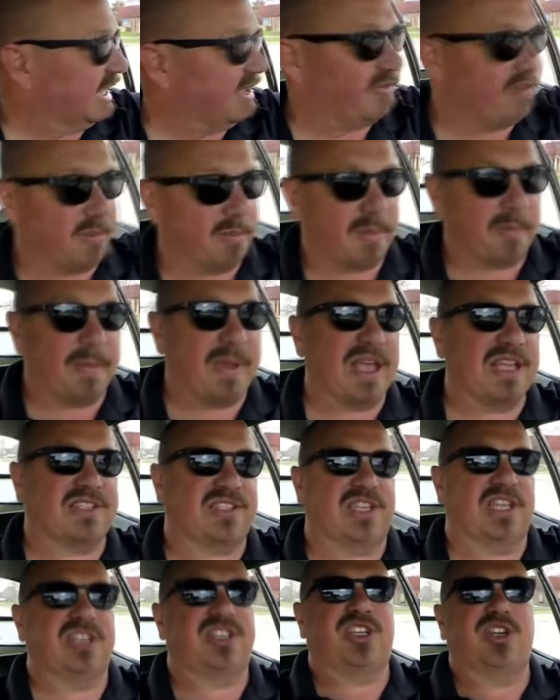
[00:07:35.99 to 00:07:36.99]
leave him a
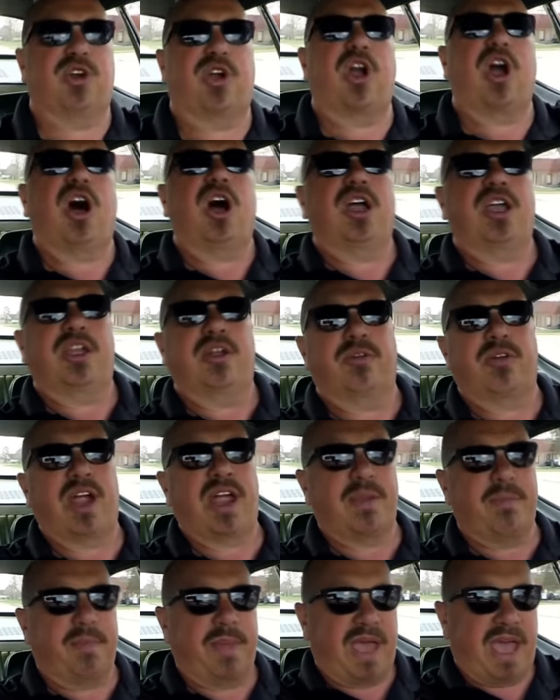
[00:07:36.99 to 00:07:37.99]
message, he'll call you
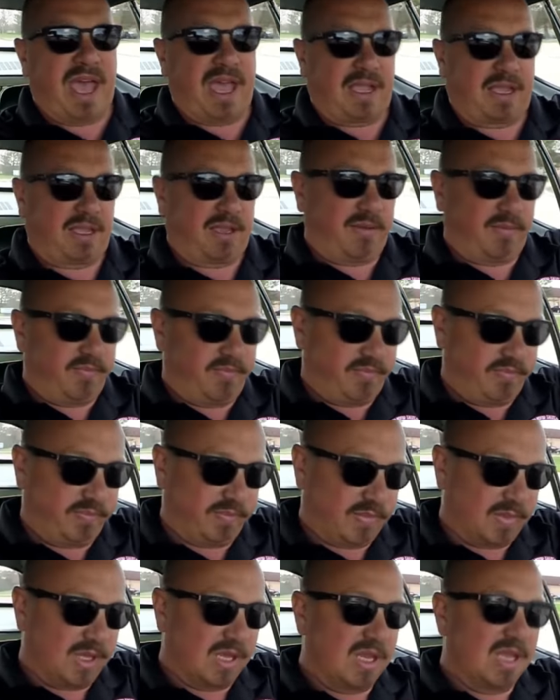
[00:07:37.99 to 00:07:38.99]
right back.
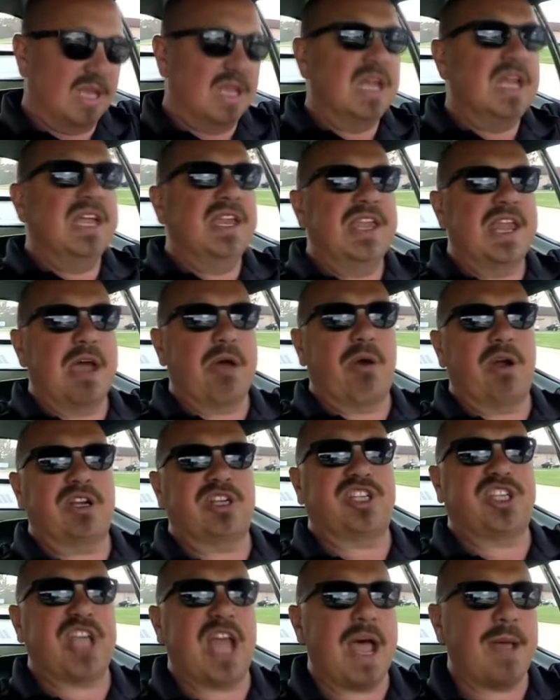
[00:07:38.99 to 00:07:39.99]
Now,
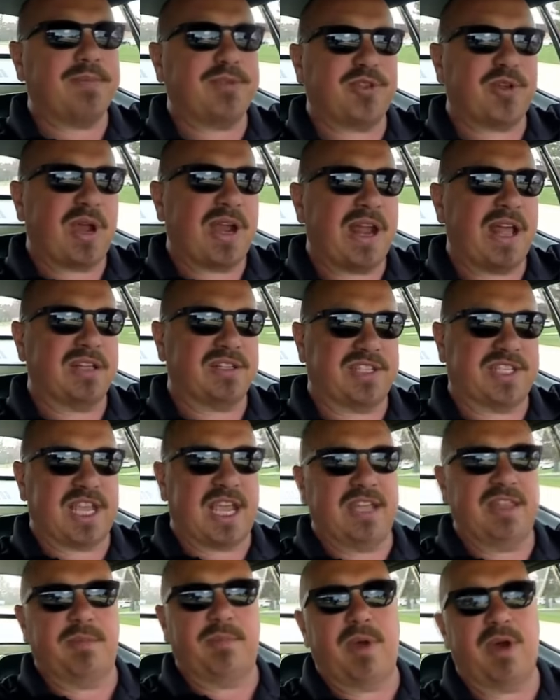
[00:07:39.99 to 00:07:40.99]
our shop's right
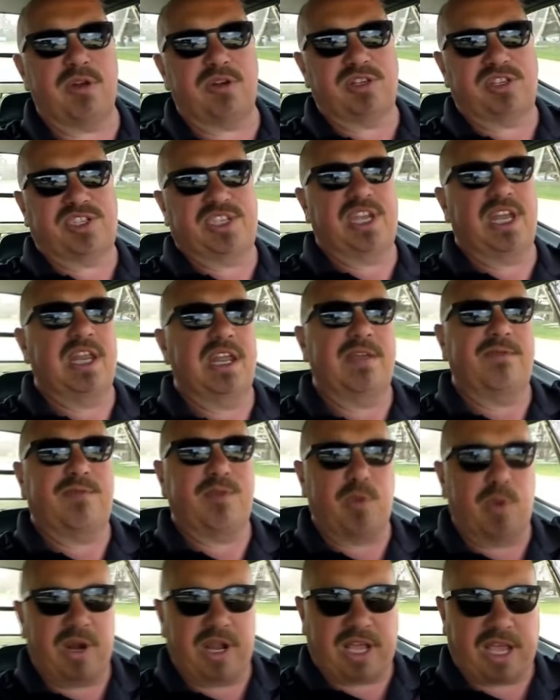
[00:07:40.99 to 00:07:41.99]
outside the Motor City.
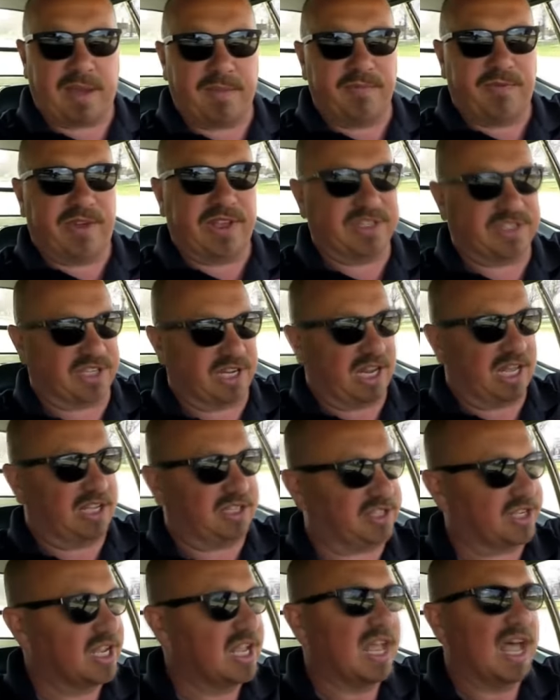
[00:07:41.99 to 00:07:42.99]
If you want to come visit
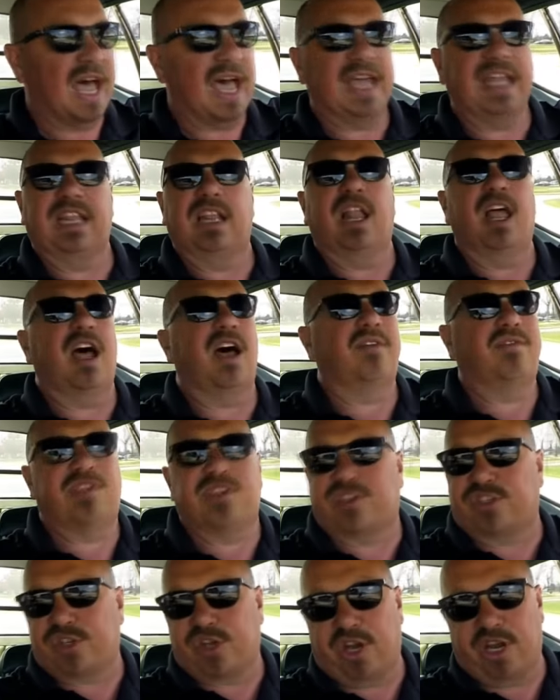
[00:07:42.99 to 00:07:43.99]
us, I'd love
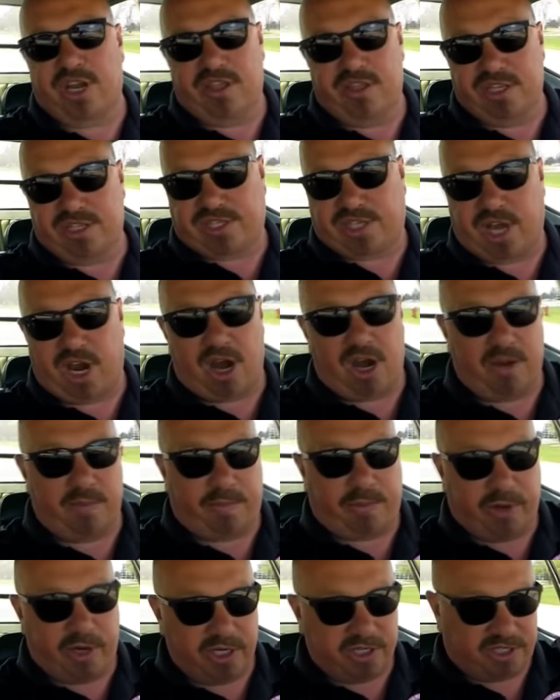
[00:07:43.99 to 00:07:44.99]
to show you this car in
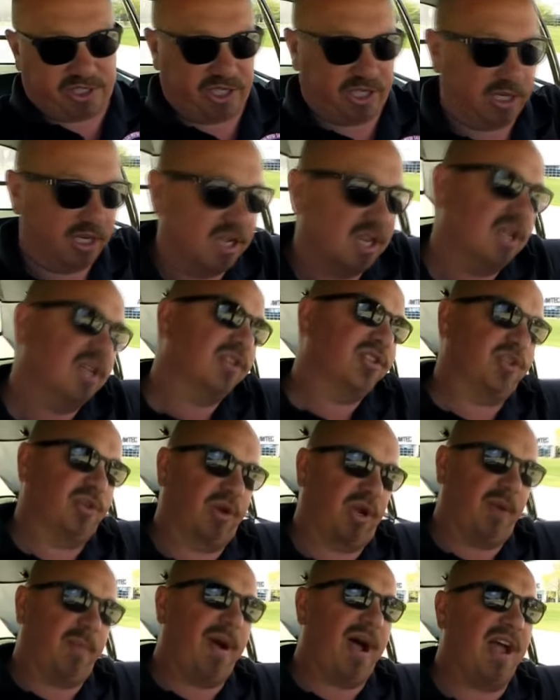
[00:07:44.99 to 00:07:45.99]
person,
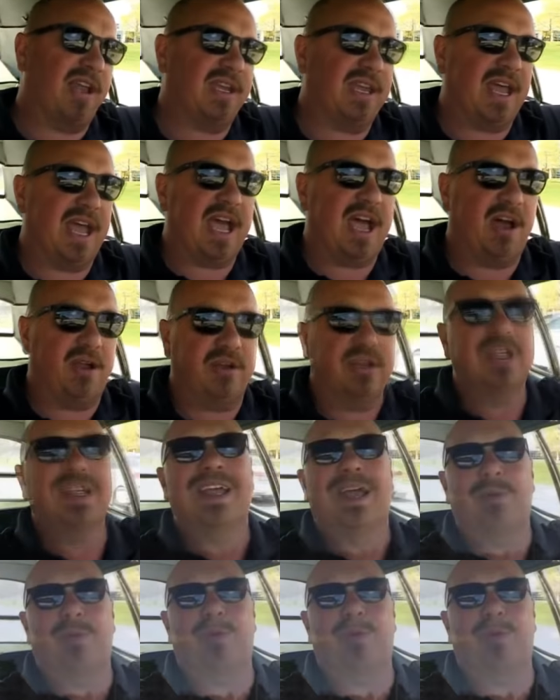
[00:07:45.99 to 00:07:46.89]
so come on down,